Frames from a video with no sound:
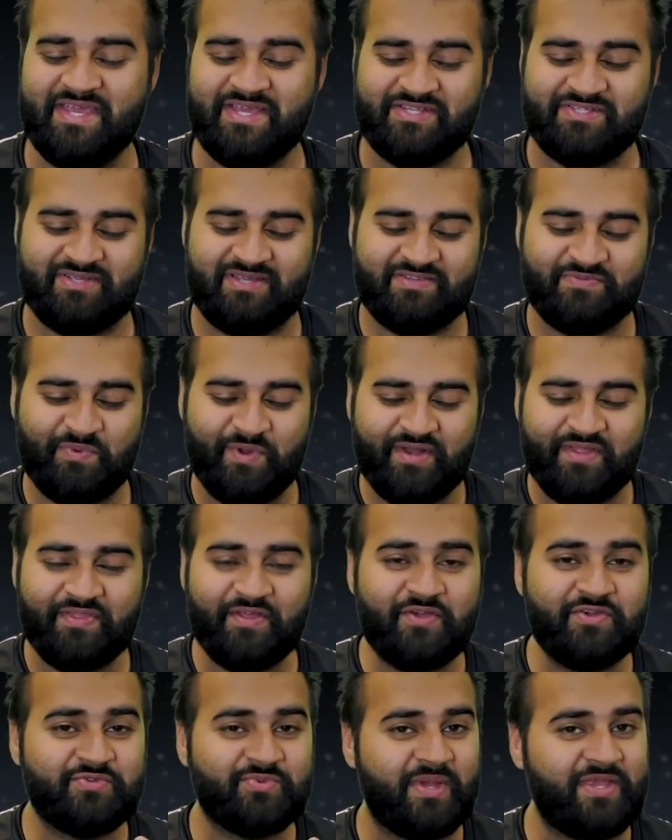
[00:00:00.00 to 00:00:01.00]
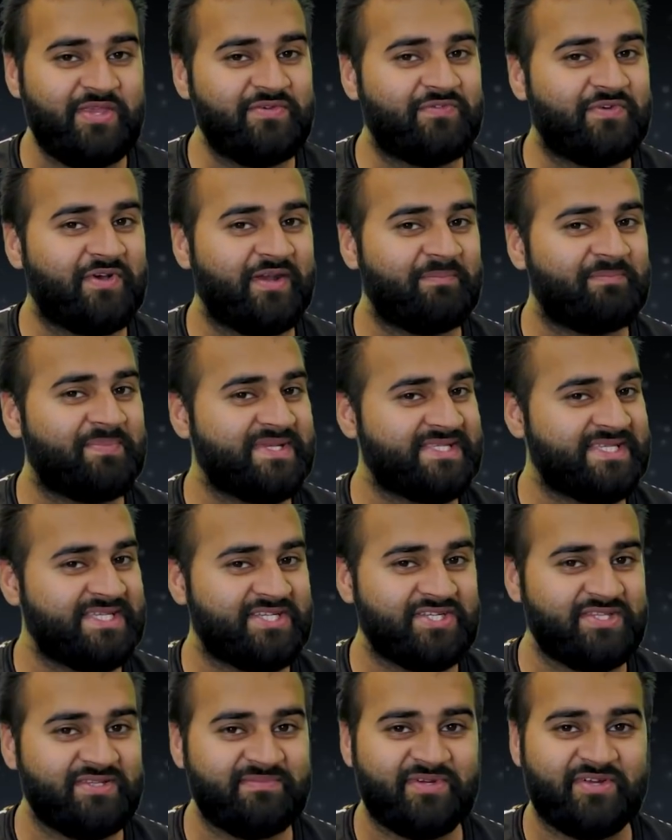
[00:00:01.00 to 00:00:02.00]
So it's one of those where you've got to
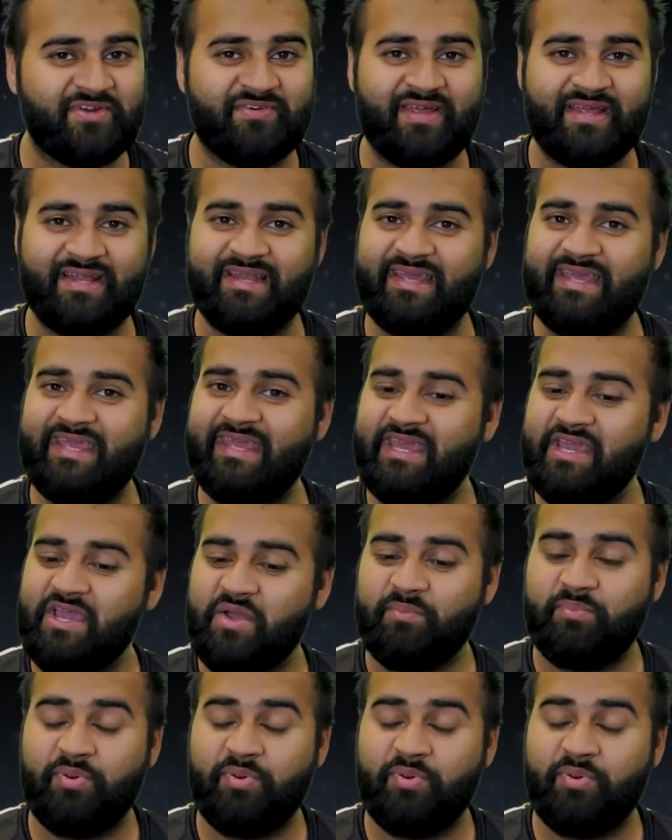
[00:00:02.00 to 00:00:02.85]
position them correctly,